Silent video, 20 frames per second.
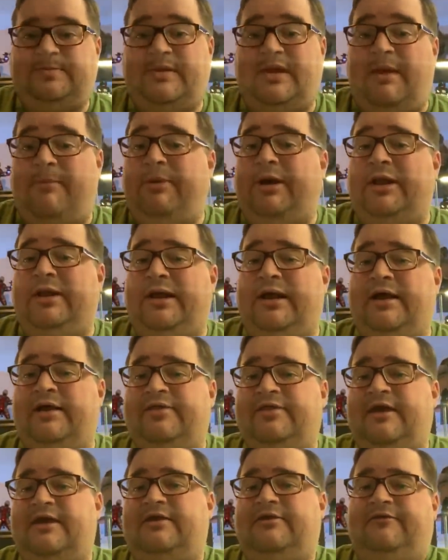But
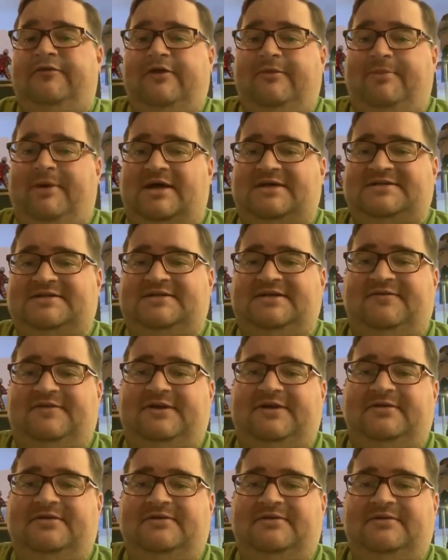thank you for the positivity.
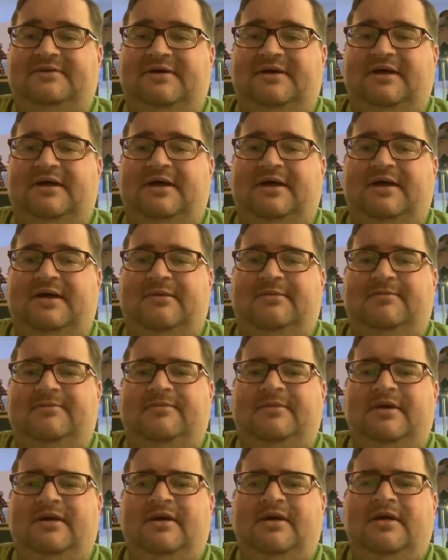
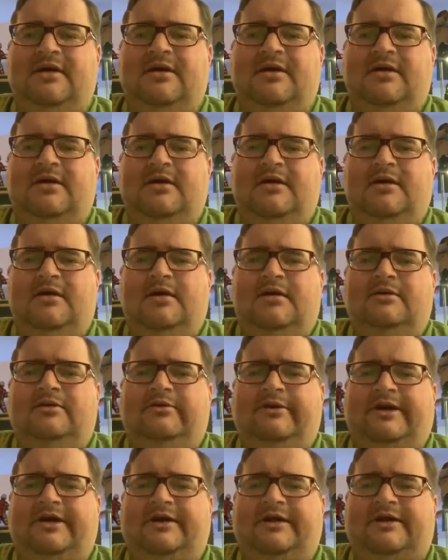Do I
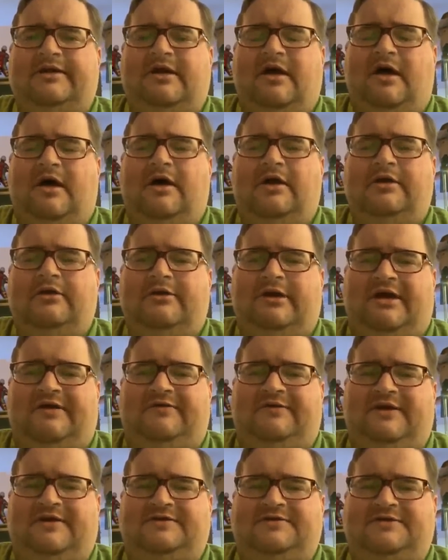collect autographed
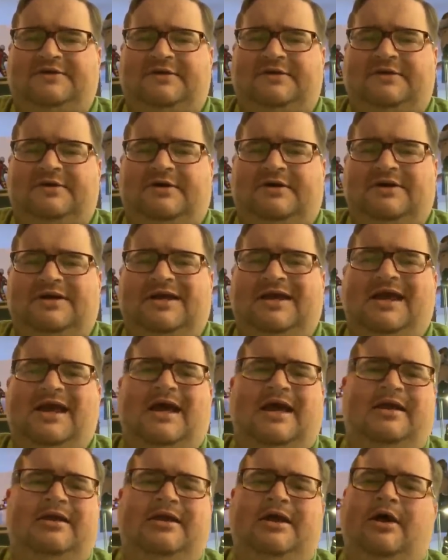insert card?
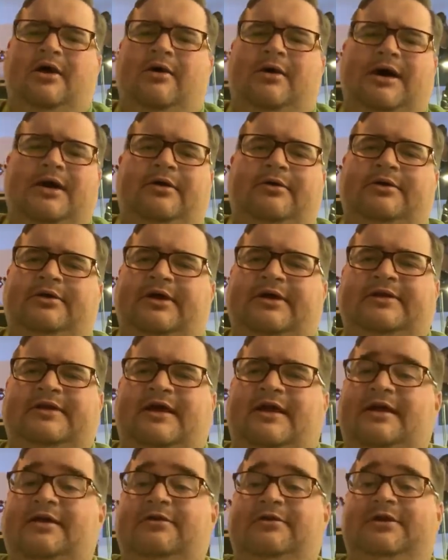Yeah, no, I don't collect that
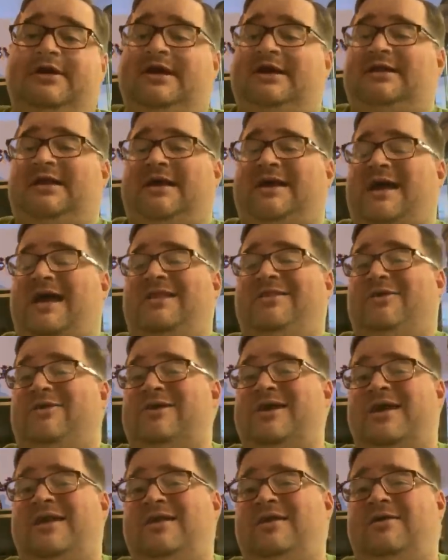either, Nick. Like, I look
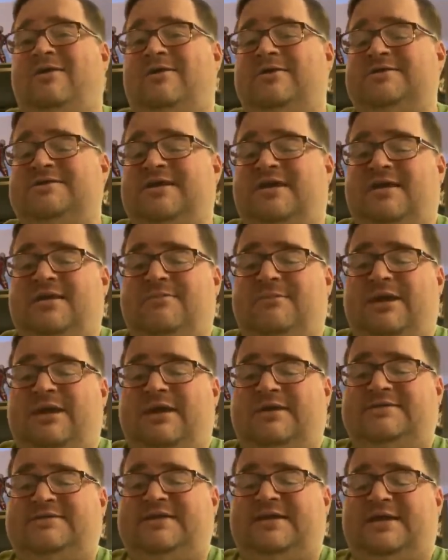at it all the time
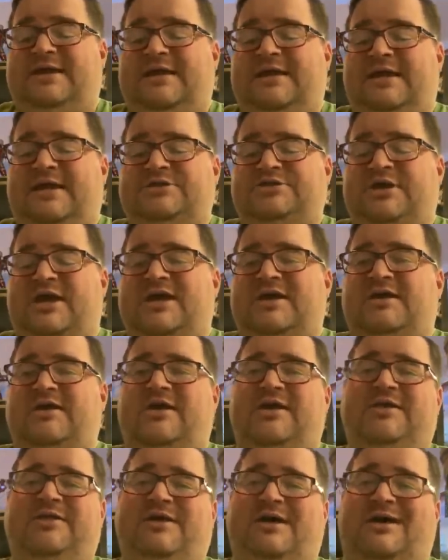at Dragon
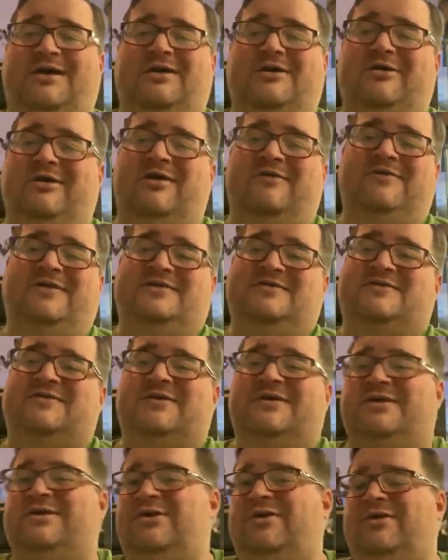Con, the autograph
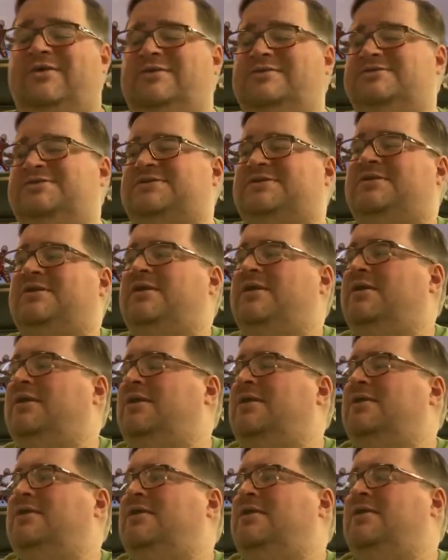insert cards, and
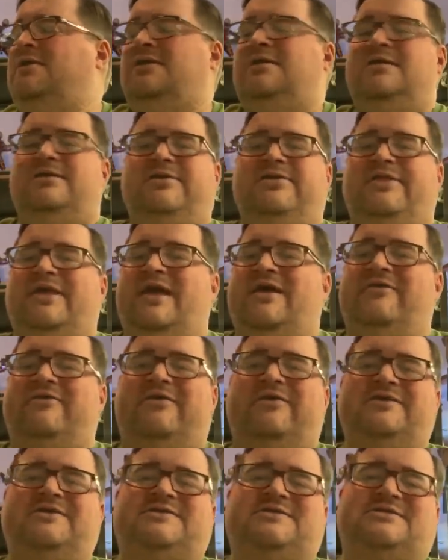they have
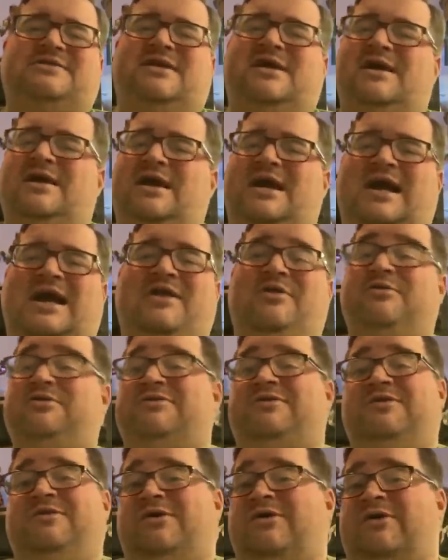all these... I don't
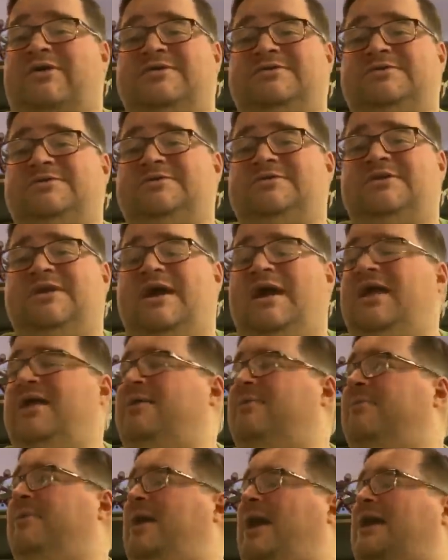do cards.
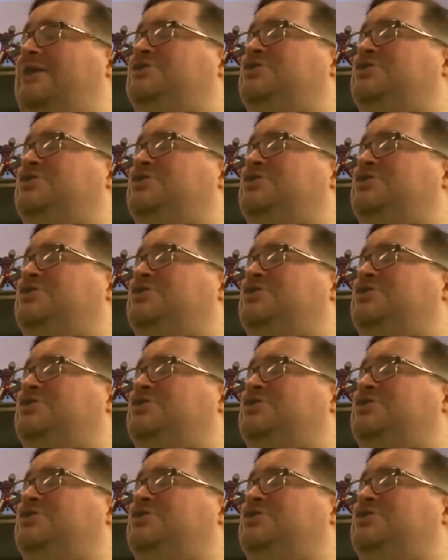I